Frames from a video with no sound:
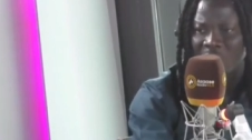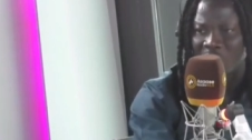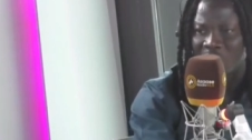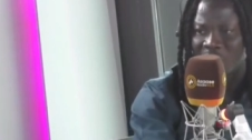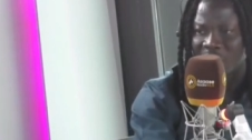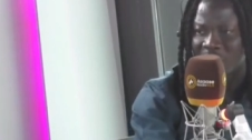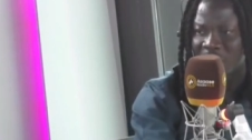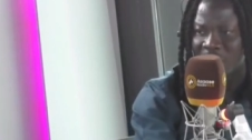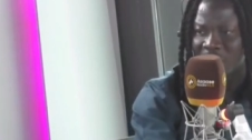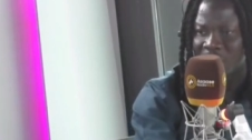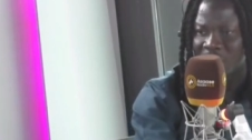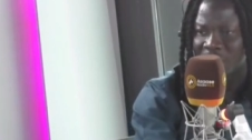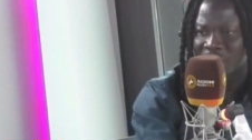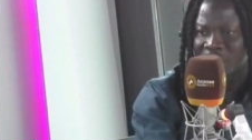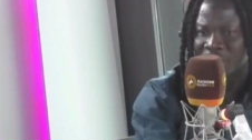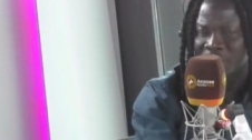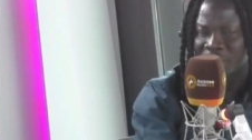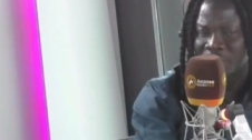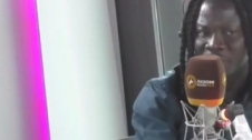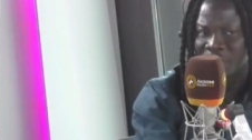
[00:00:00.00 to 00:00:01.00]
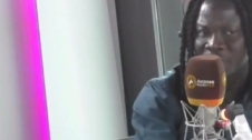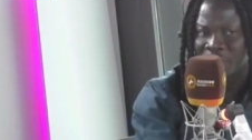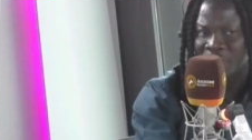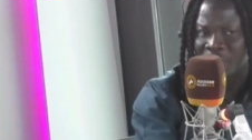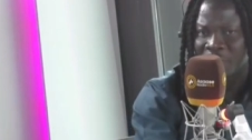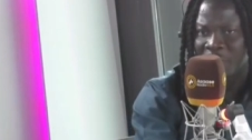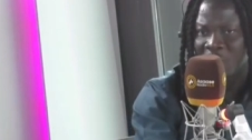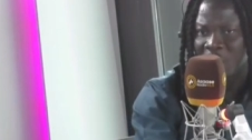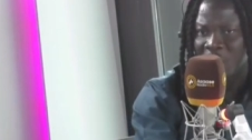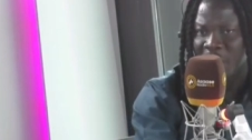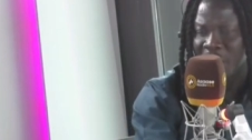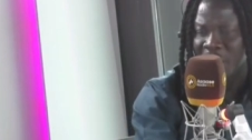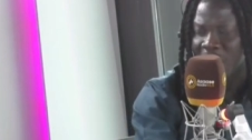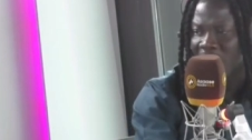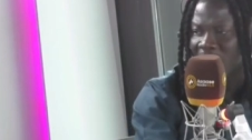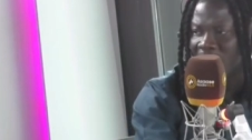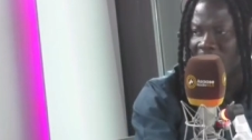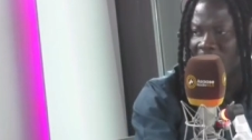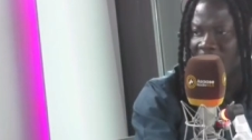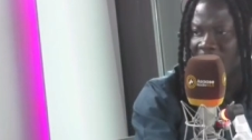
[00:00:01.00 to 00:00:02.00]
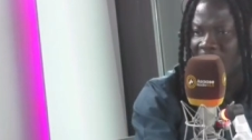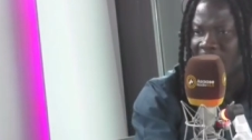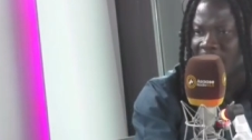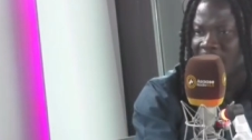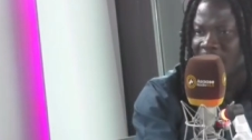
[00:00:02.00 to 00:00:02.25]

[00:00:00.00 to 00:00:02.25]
there was a foreign uh,